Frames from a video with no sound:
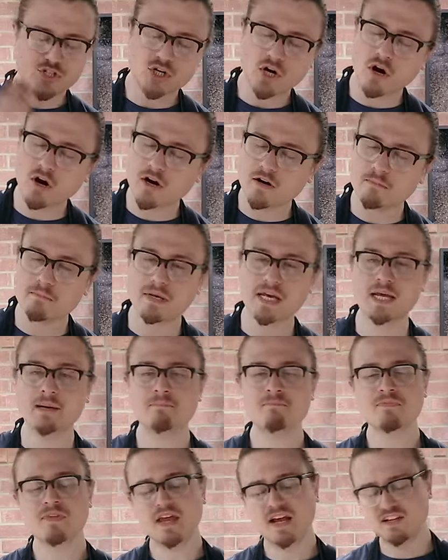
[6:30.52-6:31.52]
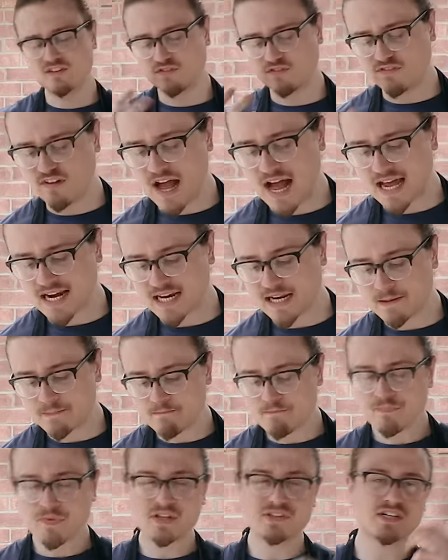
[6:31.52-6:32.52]
Charred meat, it's fatty,
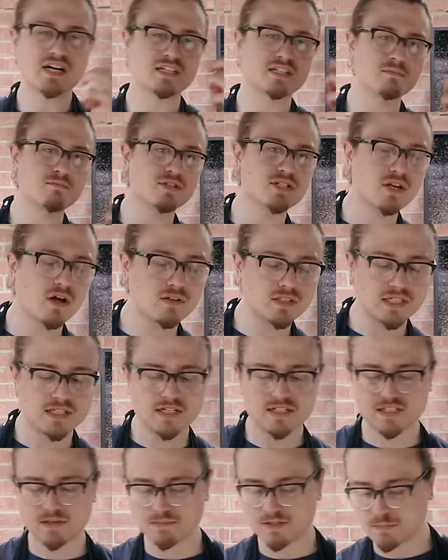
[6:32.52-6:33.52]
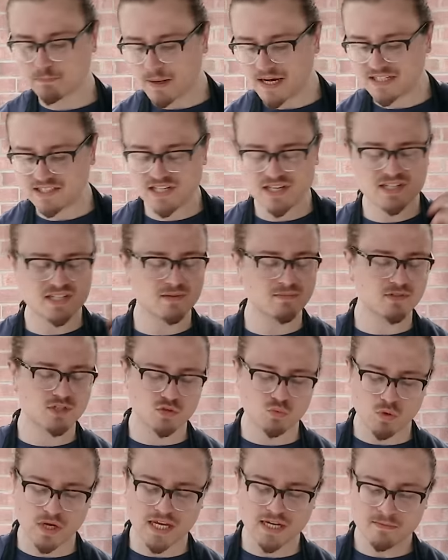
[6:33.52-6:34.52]
it's got some saltiness, some spicy, some
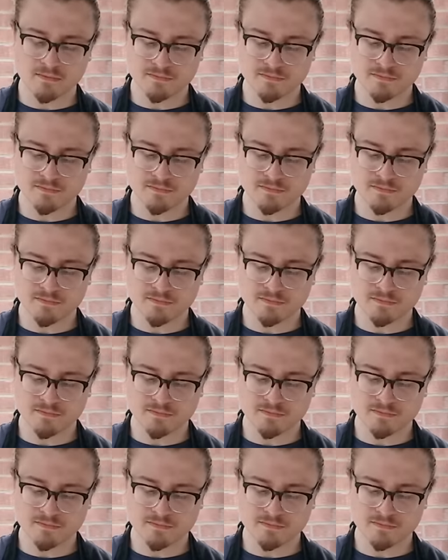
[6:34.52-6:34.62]
sweet.